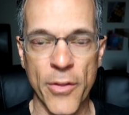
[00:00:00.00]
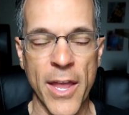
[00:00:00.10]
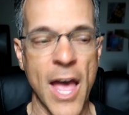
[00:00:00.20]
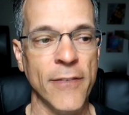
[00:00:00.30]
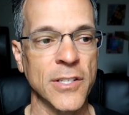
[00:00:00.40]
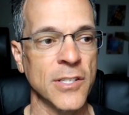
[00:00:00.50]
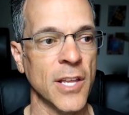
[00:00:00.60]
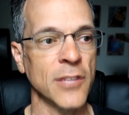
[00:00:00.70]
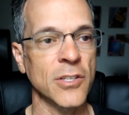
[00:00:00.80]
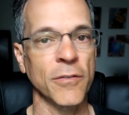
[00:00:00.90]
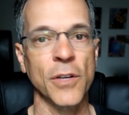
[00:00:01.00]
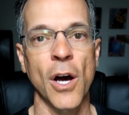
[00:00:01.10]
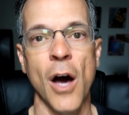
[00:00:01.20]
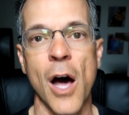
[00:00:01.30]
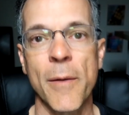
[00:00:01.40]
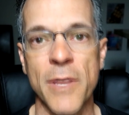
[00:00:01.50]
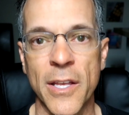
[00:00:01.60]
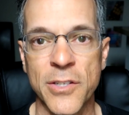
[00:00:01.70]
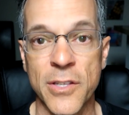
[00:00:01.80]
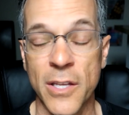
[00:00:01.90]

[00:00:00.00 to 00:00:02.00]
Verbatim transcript: They have a sense of calmness.